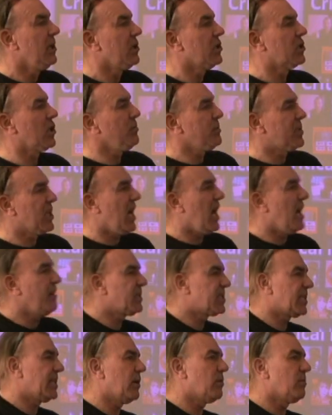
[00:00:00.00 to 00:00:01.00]

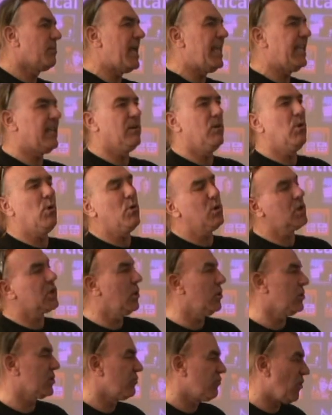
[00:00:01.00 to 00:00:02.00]
Sometimes they'll make all
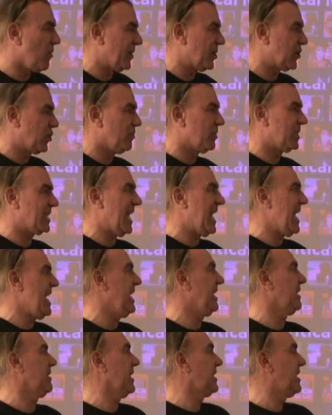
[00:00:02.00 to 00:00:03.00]
sorts of rubbish up
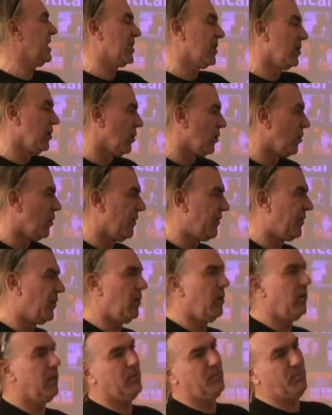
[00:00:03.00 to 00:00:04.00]
saying this isn't
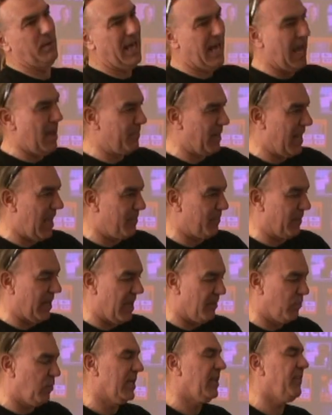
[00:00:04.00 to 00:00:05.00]
lawful, blah, blah,
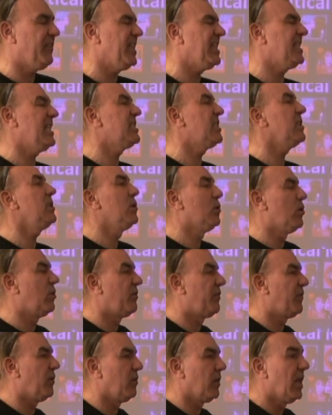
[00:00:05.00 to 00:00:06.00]
blah. Well, if this isn't
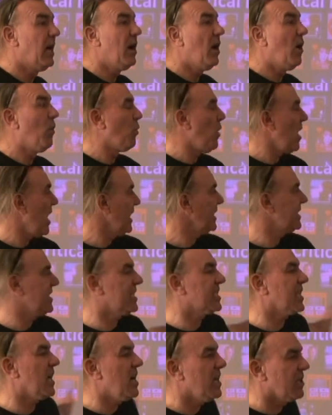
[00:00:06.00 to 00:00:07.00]
lawful, why has
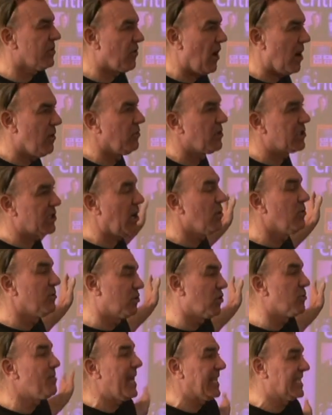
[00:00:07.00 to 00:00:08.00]
the site grown so
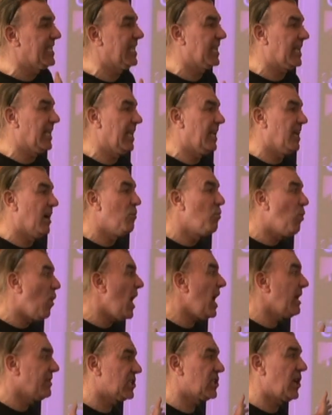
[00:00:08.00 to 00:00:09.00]
dramatically and
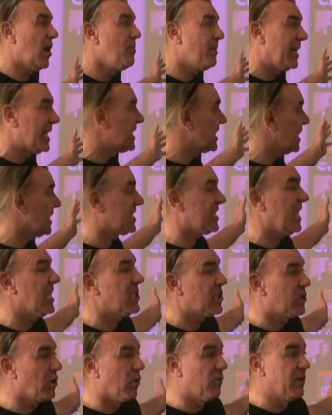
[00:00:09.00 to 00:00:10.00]
why are so many
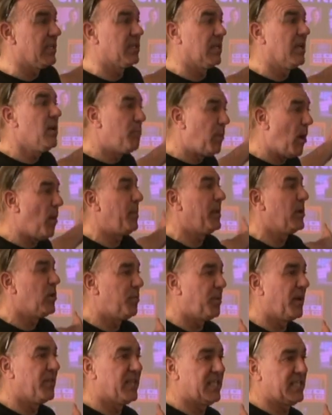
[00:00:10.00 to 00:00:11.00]
success stories popping
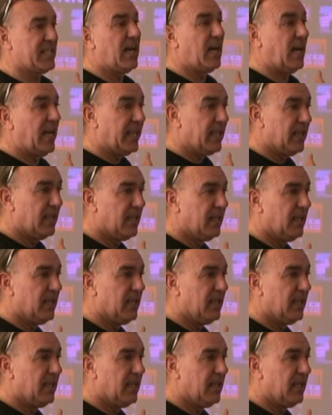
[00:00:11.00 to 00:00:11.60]
up on the site?